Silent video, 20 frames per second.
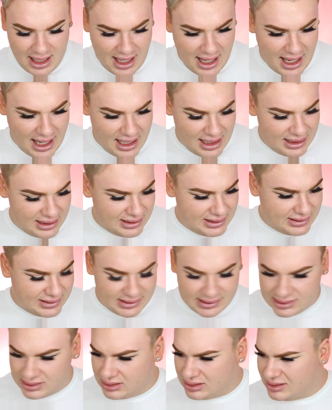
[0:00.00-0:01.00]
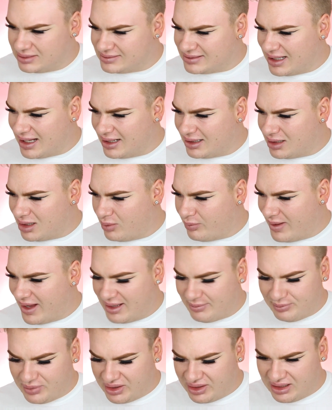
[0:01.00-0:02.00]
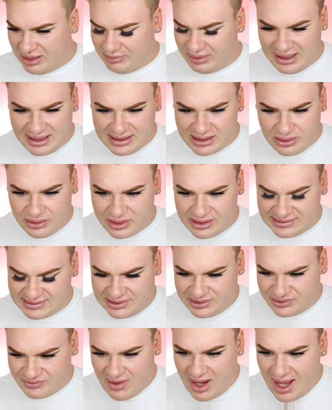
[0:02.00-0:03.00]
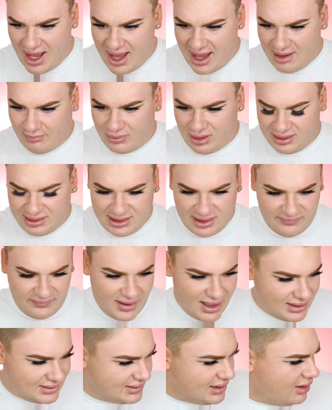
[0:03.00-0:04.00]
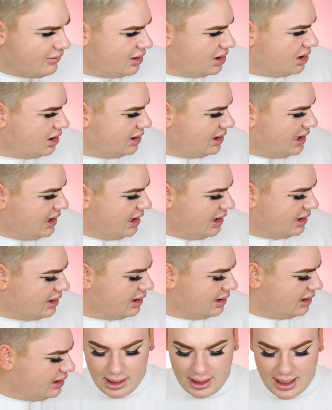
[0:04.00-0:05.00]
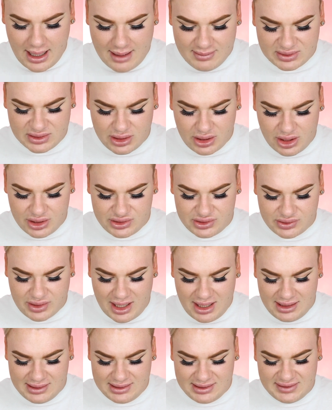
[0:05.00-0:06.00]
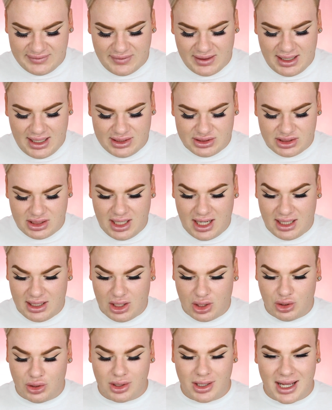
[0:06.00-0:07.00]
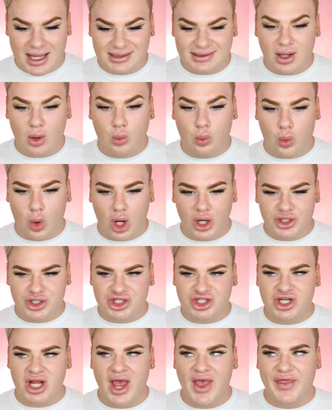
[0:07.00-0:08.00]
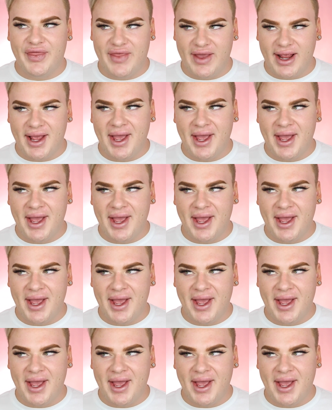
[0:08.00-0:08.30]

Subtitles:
And is that a wet beauty blender or is it dry? What the fuck's going on here? Okay, I'm just gonna go straight into this foundation, and you guys watch the